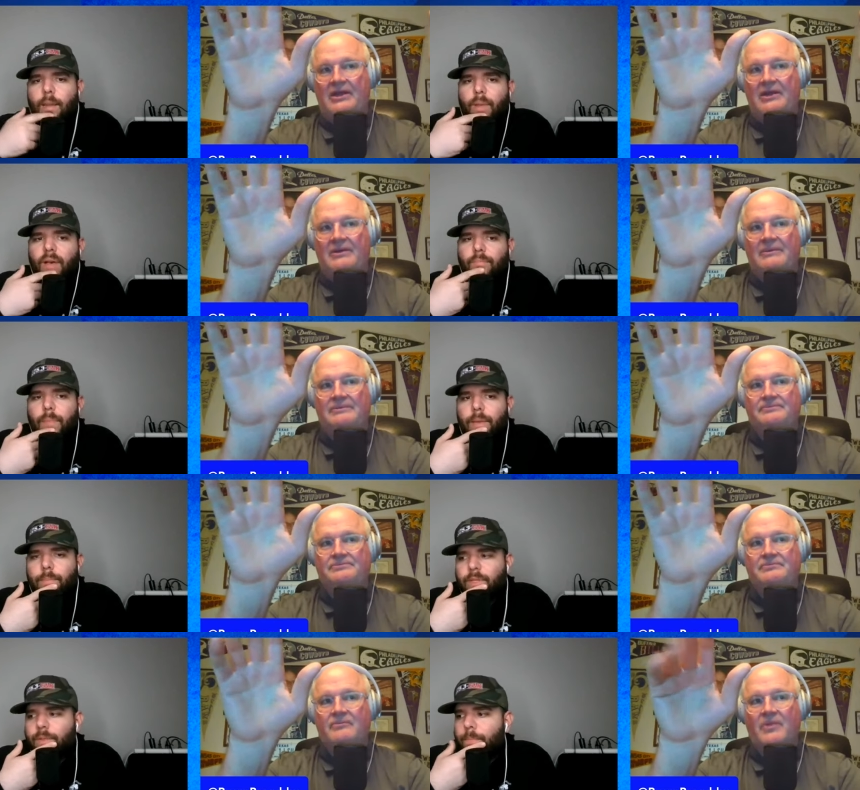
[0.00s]
Speaker 1: above
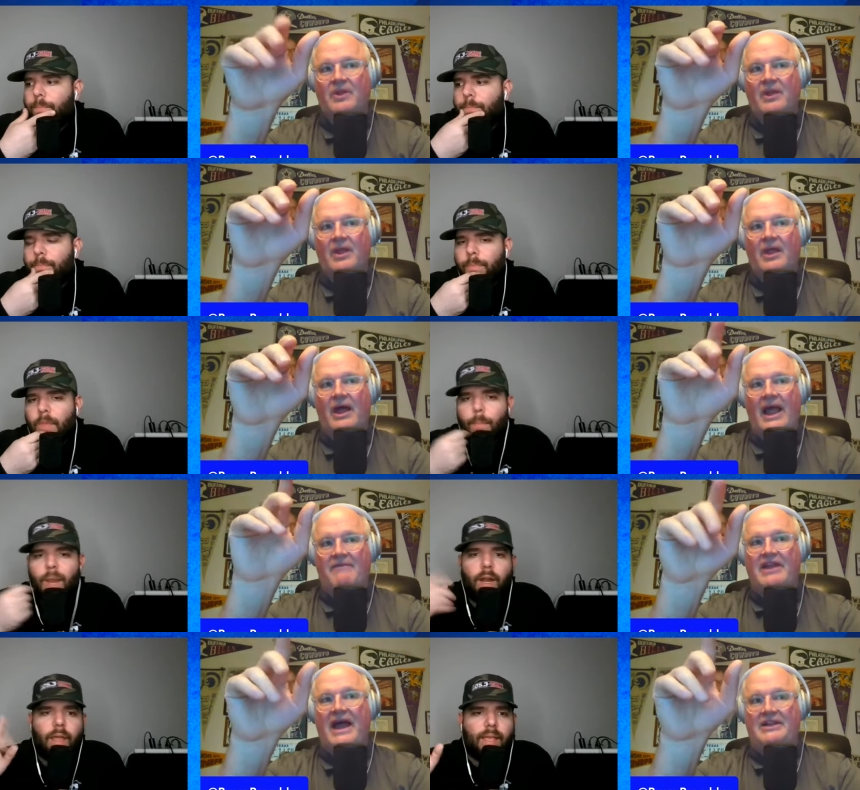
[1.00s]
Mims.
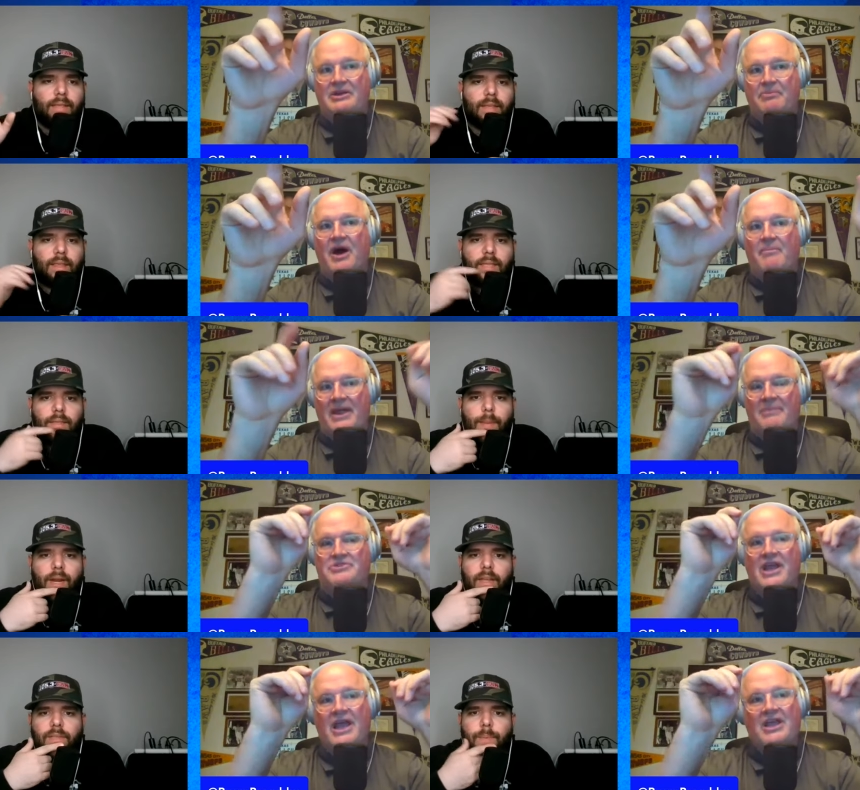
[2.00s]
Amari- that's a, that's
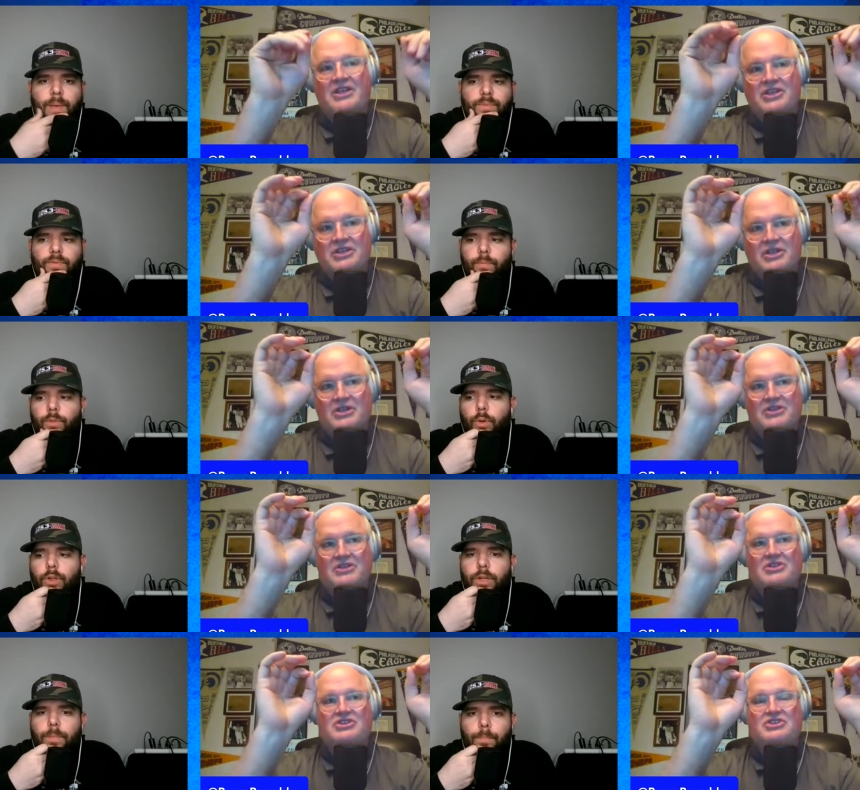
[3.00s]
Amarius Mims from
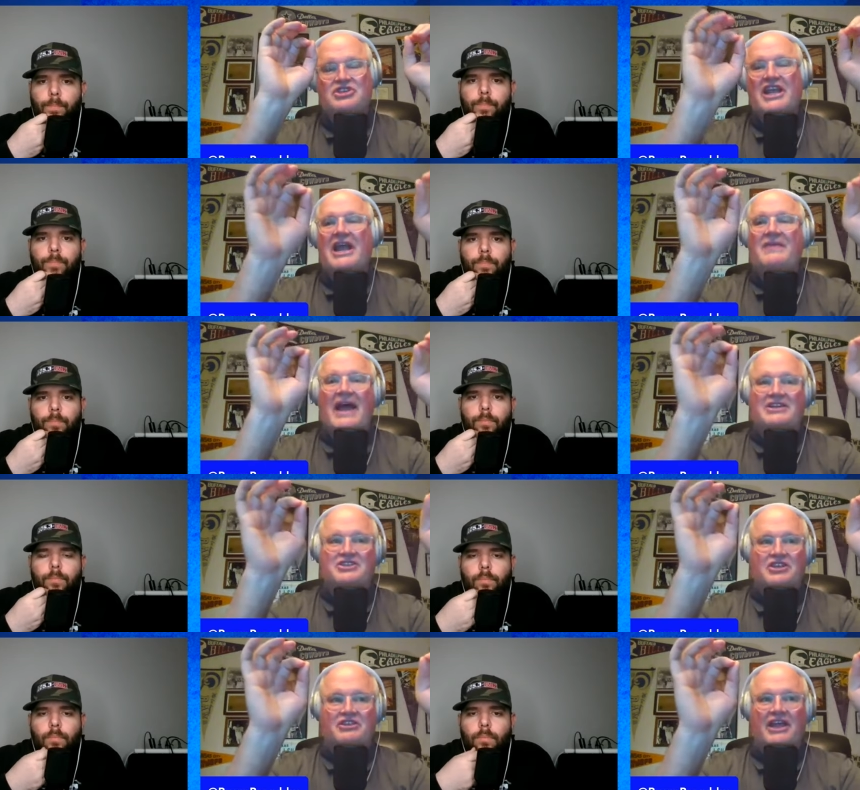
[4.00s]
Georgia.
Speaker 2: See, and that's
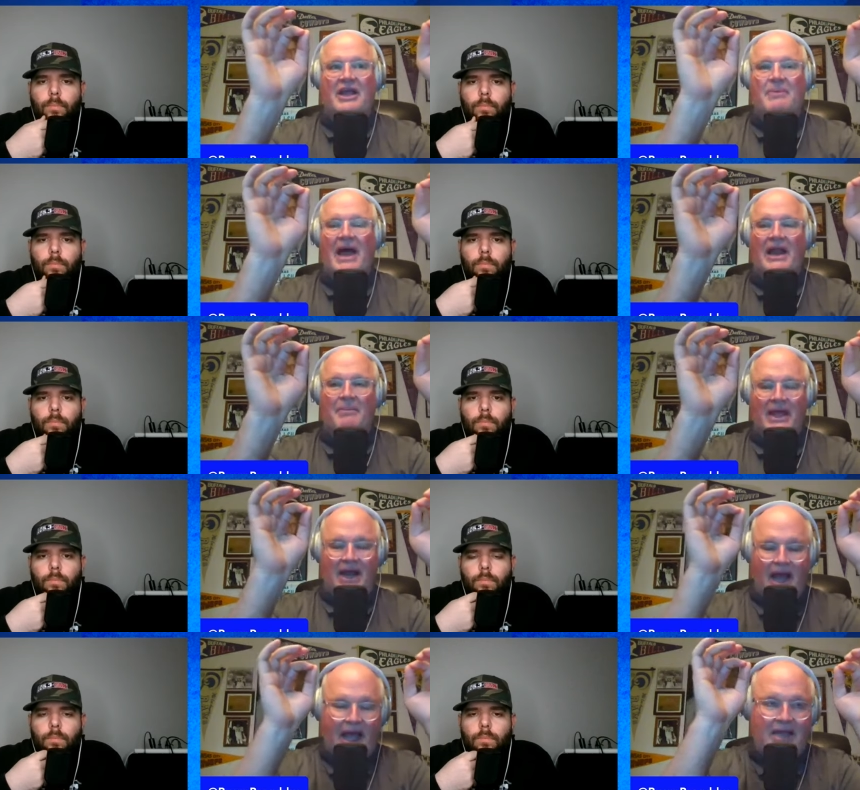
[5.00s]
the thing about it, man.
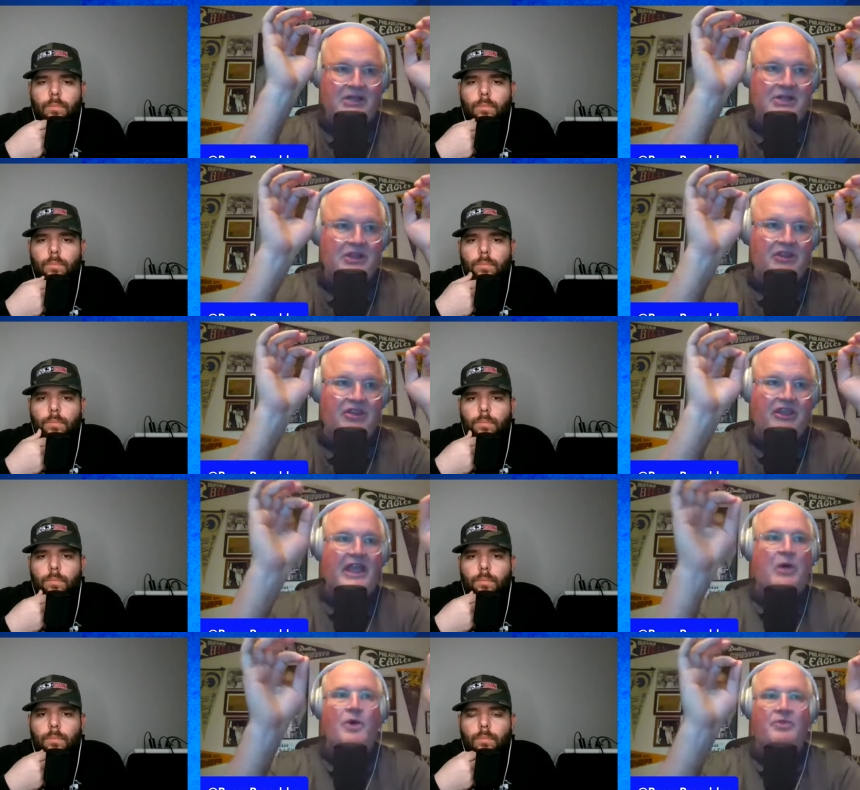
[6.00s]
I the
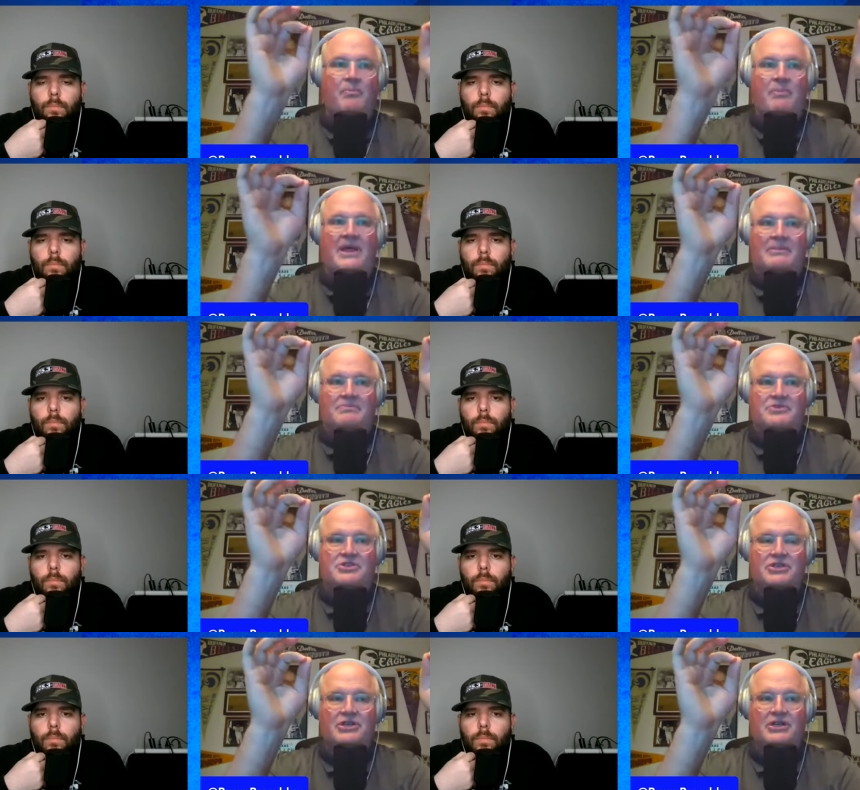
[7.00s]
thing with
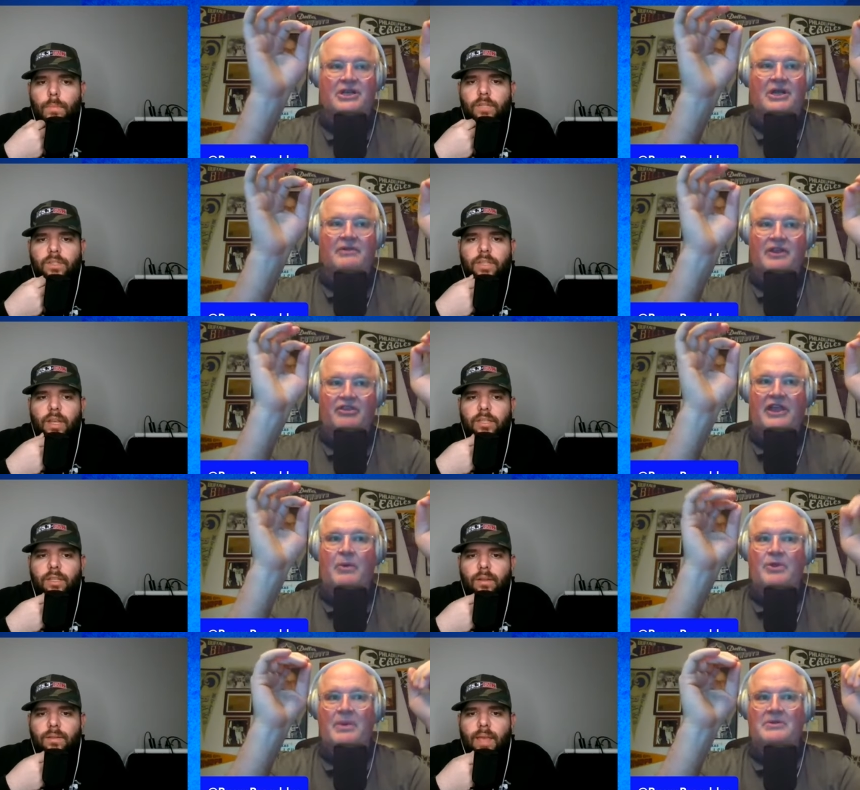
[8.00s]
Mims, there's the such
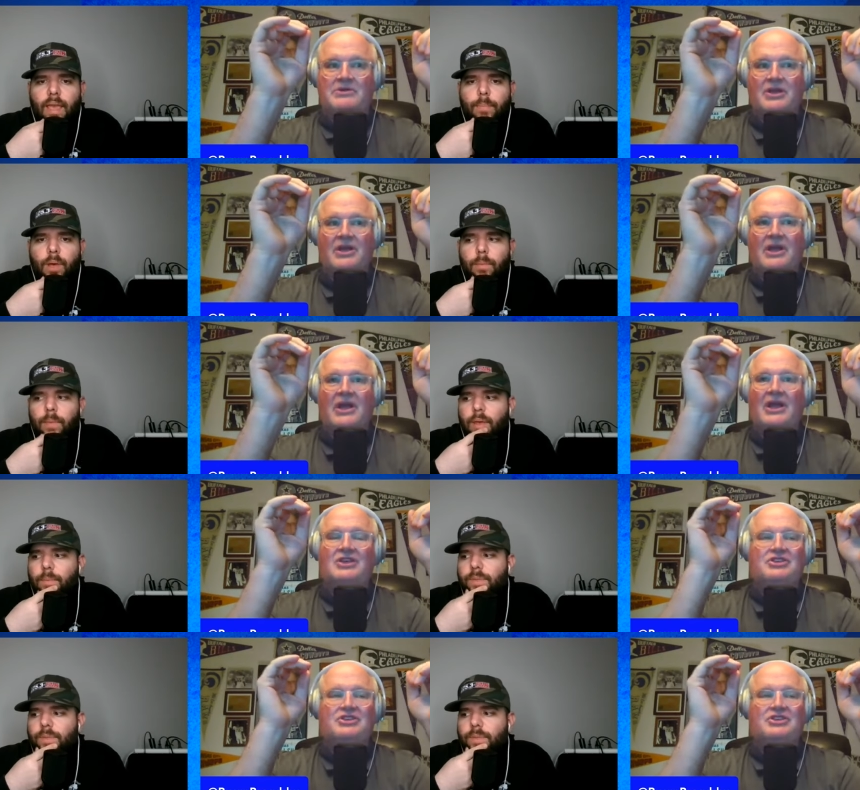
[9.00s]
little Mims, tape on Mims.